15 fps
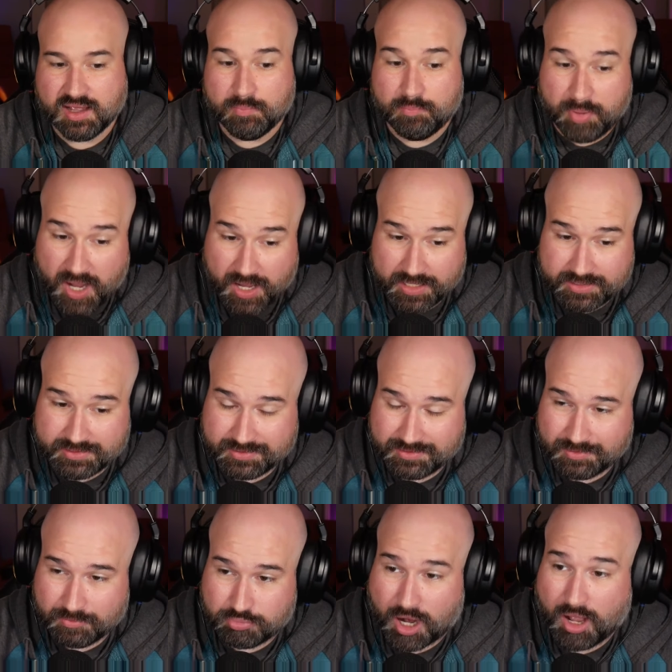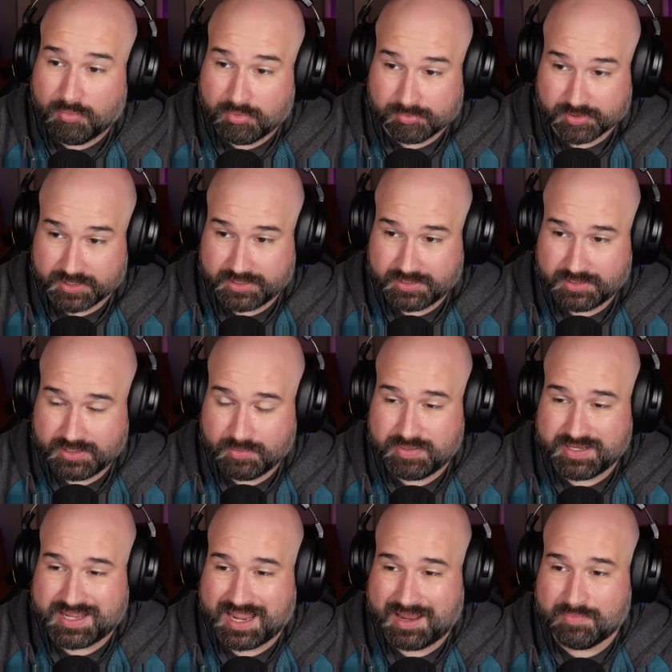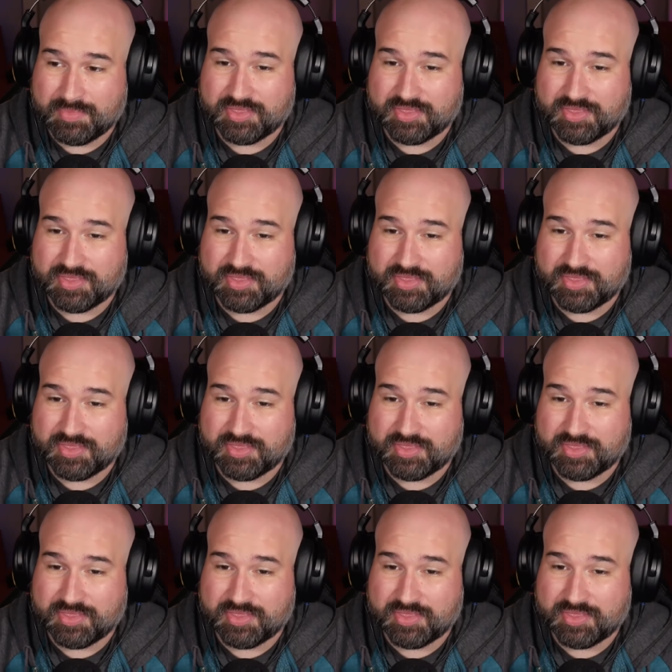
but probably became